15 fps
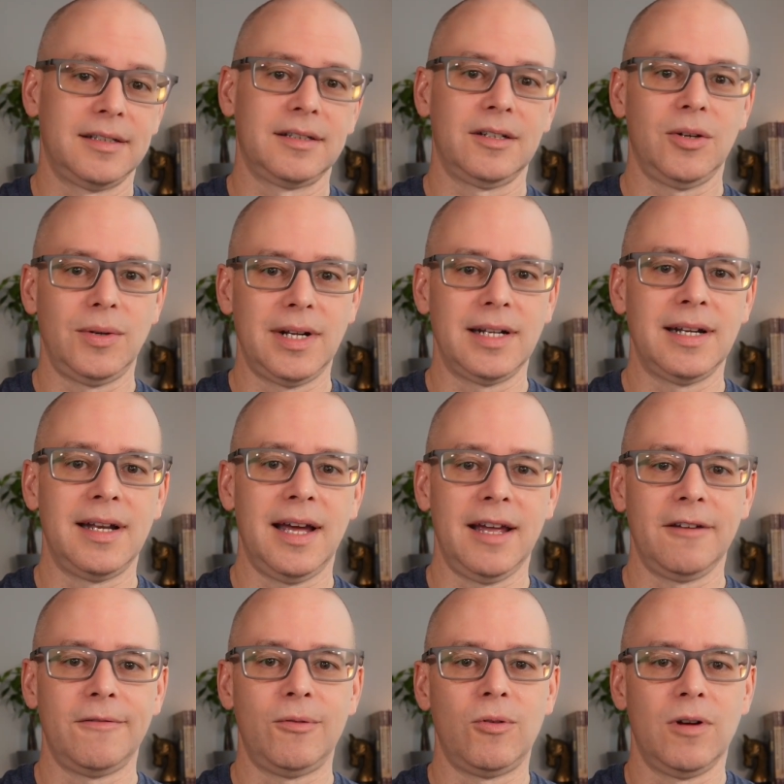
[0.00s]
go down to dying
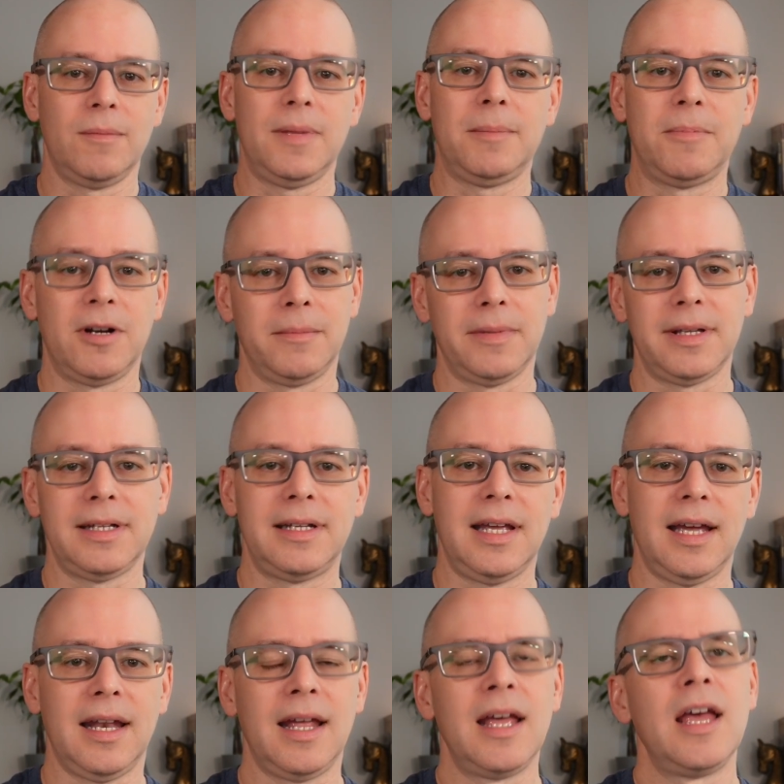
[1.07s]
4 and be permanently
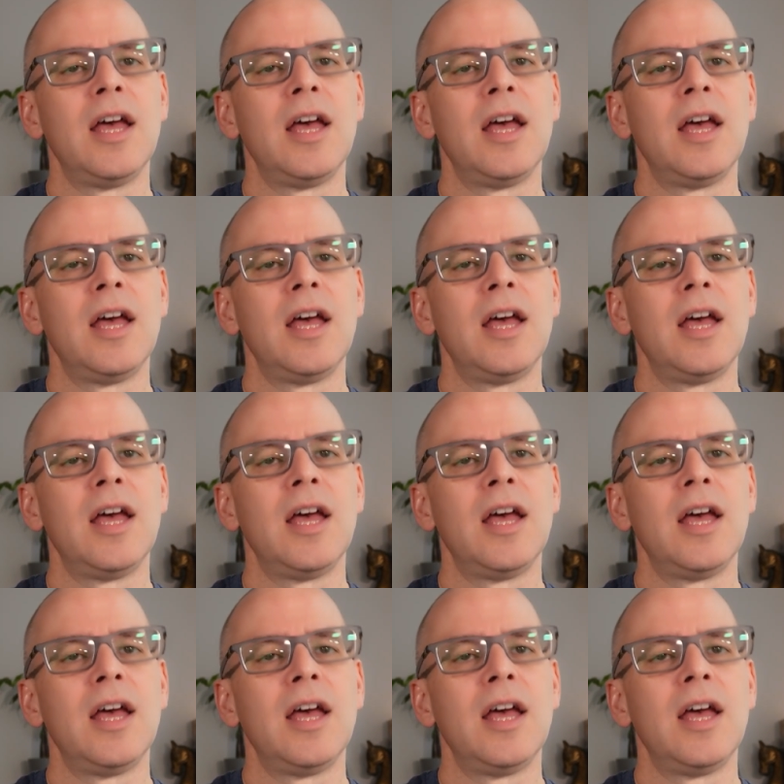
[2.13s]
dead.